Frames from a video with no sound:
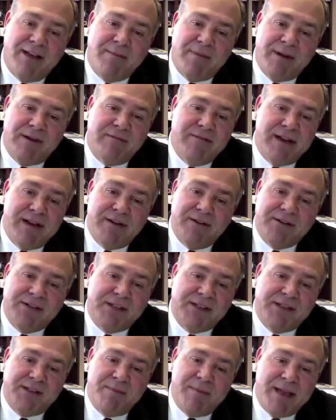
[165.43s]
I've been a reader
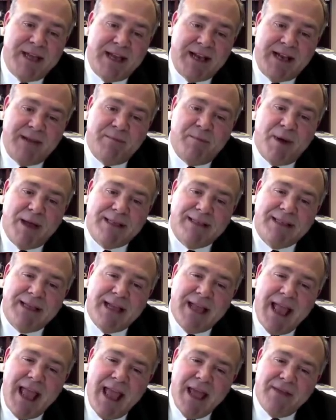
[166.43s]
since the beginning, but
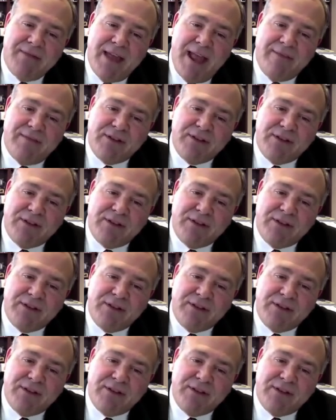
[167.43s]
they